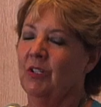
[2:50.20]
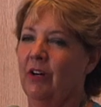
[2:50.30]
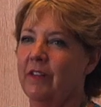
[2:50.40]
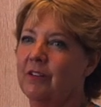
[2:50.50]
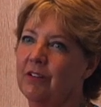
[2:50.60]

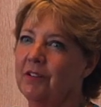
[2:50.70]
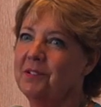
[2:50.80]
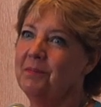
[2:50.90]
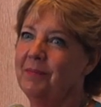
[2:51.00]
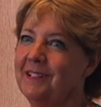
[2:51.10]
all the
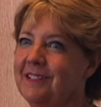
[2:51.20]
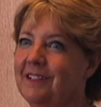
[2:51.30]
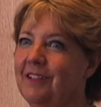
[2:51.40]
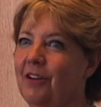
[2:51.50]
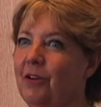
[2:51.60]
girls in
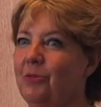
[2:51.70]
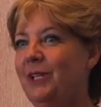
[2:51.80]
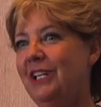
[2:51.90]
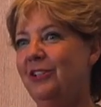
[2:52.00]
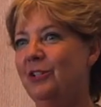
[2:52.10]
Brazil are
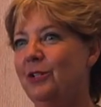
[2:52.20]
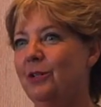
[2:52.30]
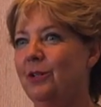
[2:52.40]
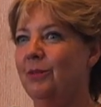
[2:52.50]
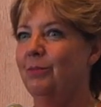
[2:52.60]
reading
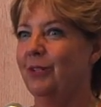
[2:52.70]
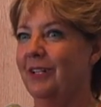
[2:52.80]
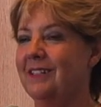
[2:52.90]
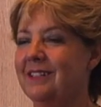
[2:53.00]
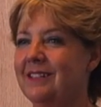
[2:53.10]
your
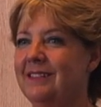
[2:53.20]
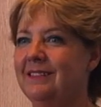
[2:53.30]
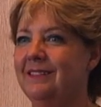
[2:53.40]
books.